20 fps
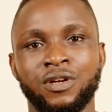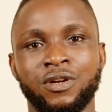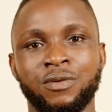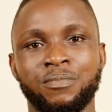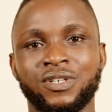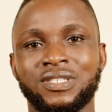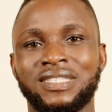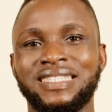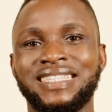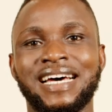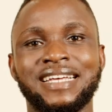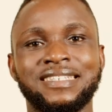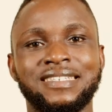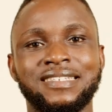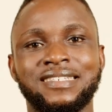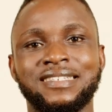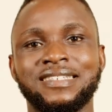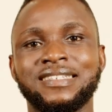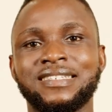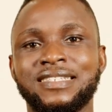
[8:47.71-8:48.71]
But
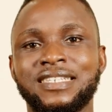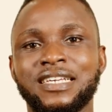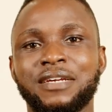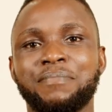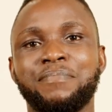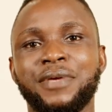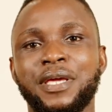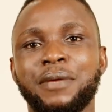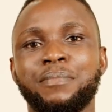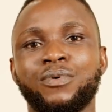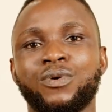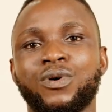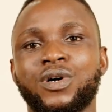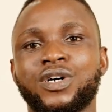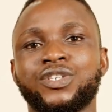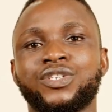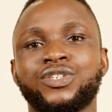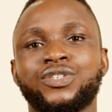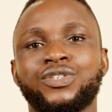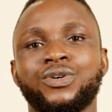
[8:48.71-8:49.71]
narcissistic people
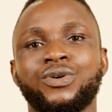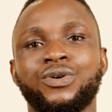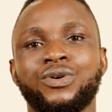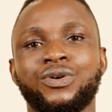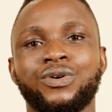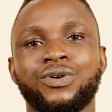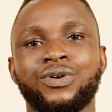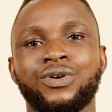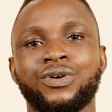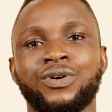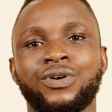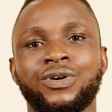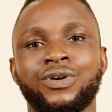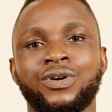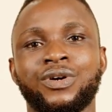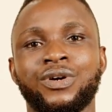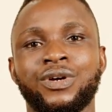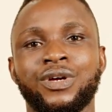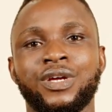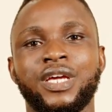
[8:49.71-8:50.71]
are so
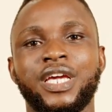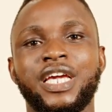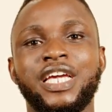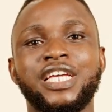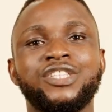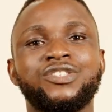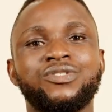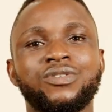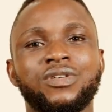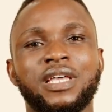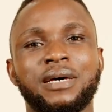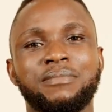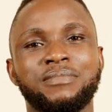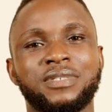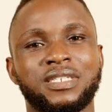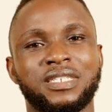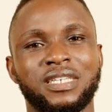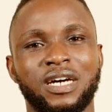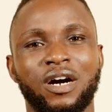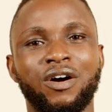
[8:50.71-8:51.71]
into
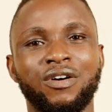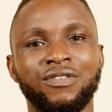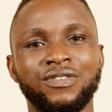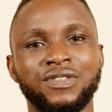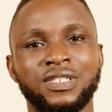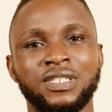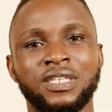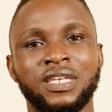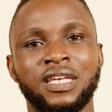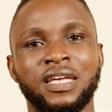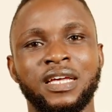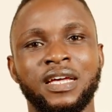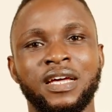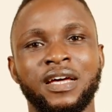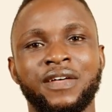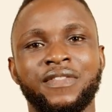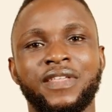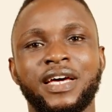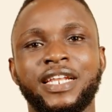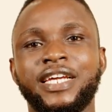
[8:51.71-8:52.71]
themselves
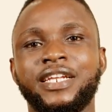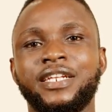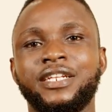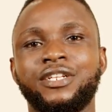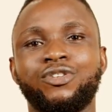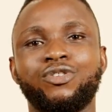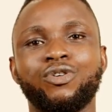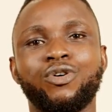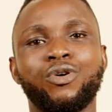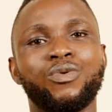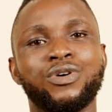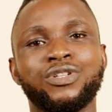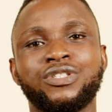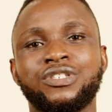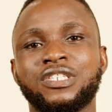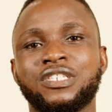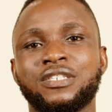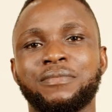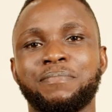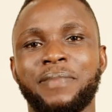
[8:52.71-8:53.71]
that they don't want
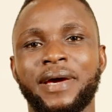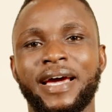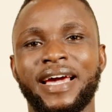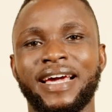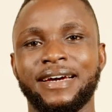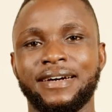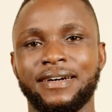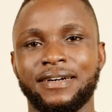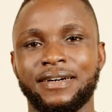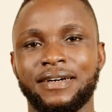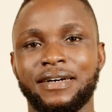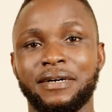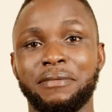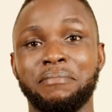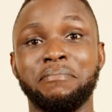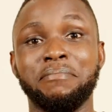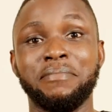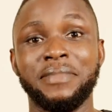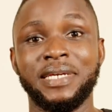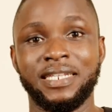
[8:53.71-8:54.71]
to spare a
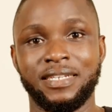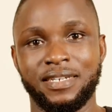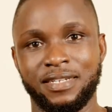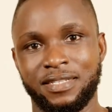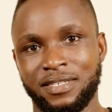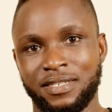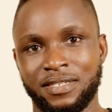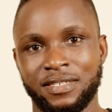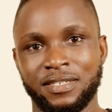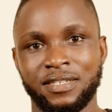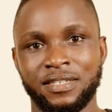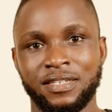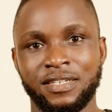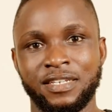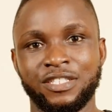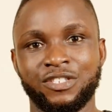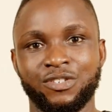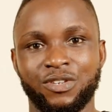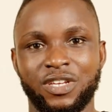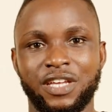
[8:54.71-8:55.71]
minute
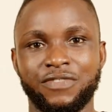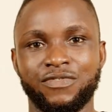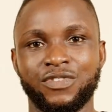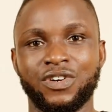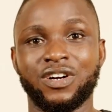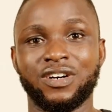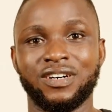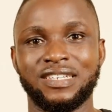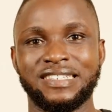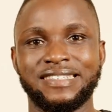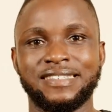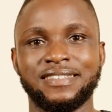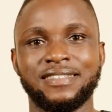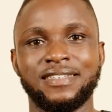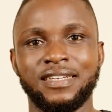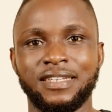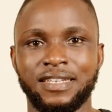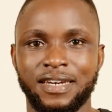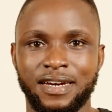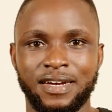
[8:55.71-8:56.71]
to even
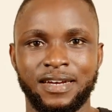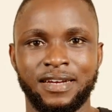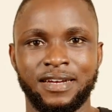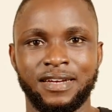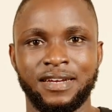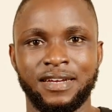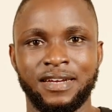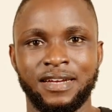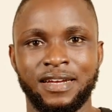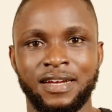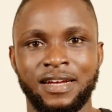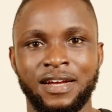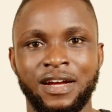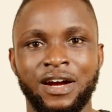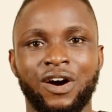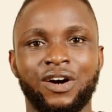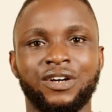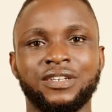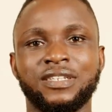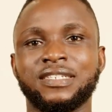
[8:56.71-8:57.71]
consider
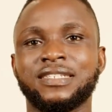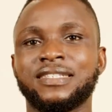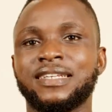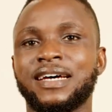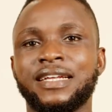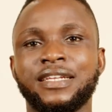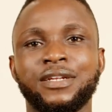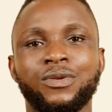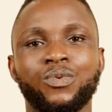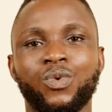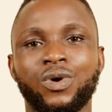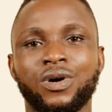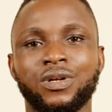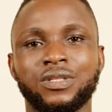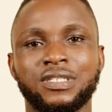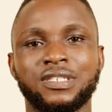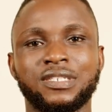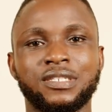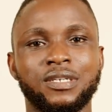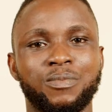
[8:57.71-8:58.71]
understanding what
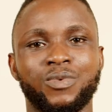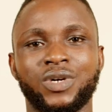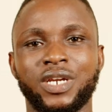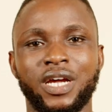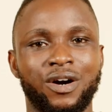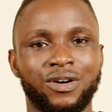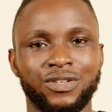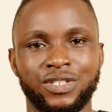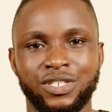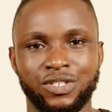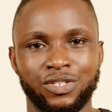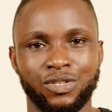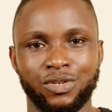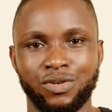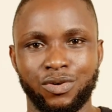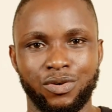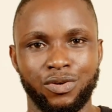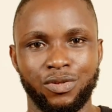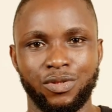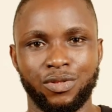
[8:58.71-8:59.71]
someone else is
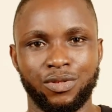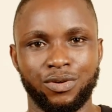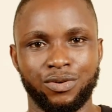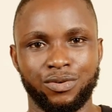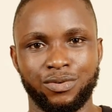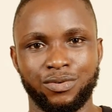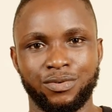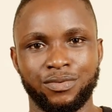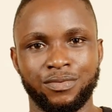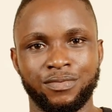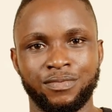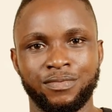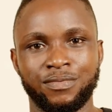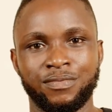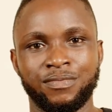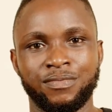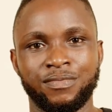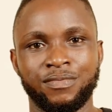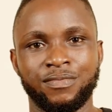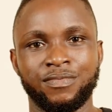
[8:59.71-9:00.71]
going through.
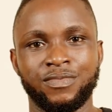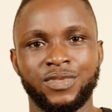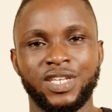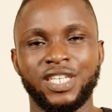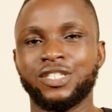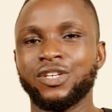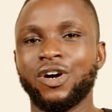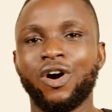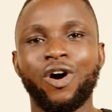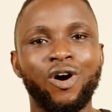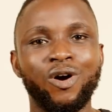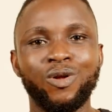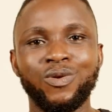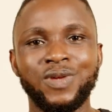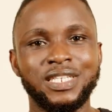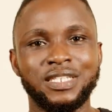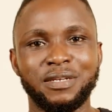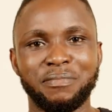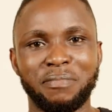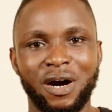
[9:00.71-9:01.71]
It's
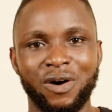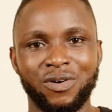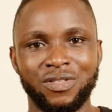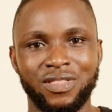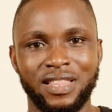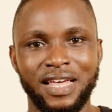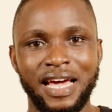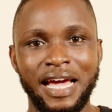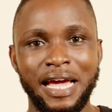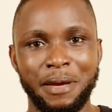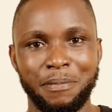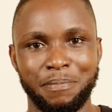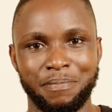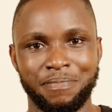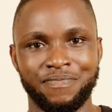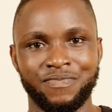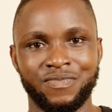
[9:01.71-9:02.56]
always about them.